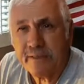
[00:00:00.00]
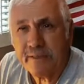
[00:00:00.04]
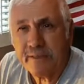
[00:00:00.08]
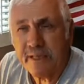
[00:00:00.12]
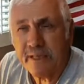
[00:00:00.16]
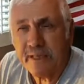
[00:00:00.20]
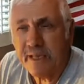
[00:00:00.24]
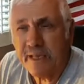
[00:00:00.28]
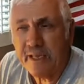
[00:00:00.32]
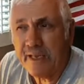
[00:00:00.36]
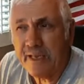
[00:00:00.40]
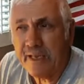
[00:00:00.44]

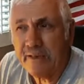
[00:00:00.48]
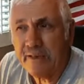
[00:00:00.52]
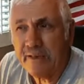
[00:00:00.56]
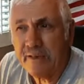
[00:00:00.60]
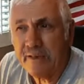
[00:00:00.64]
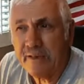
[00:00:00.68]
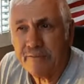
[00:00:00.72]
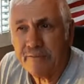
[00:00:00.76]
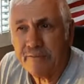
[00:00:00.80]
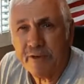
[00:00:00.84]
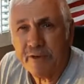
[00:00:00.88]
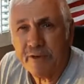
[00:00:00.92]
Diane
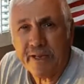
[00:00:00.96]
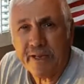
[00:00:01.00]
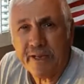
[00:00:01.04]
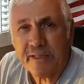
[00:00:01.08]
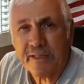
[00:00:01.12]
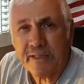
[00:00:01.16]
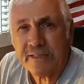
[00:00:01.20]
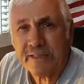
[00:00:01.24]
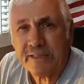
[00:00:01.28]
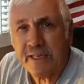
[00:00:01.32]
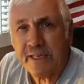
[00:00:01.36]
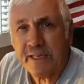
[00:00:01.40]

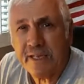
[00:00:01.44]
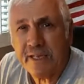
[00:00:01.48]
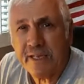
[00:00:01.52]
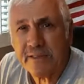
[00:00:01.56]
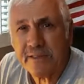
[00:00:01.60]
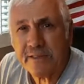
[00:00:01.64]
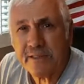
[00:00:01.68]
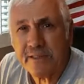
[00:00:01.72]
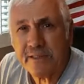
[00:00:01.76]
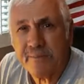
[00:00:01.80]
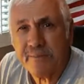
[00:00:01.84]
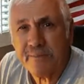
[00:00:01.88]
Frankenstein
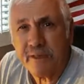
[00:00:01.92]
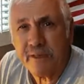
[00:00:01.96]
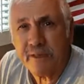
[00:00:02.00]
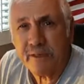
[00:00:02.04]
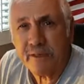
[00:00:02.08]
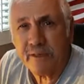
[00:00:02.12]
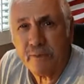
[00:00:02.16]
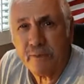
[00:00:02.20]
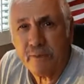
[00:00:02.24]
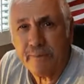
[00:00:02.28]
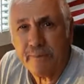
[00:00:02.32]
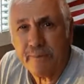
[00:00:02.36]
has them on
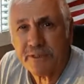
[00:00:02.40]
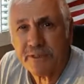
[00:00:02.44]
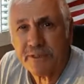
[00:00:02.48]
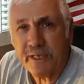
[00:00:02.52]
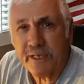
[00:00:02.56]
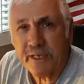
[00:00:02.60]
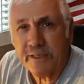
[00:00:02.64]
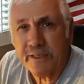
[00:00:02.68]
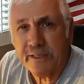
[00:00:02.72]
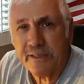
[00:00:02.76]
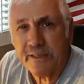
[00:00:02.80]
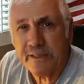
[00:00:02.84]
her
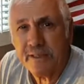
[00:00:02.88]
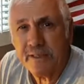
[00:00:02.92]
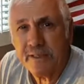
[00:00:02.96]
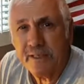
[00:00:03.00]
website,